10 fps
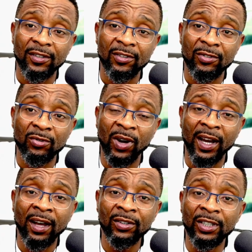to
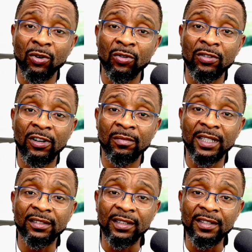allow the local government
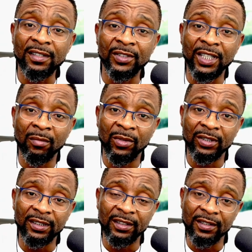to receive their
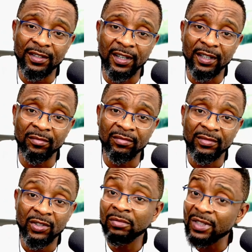money this time.
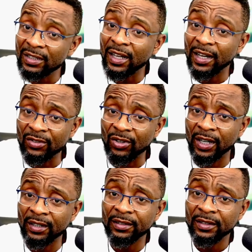Something nice, right?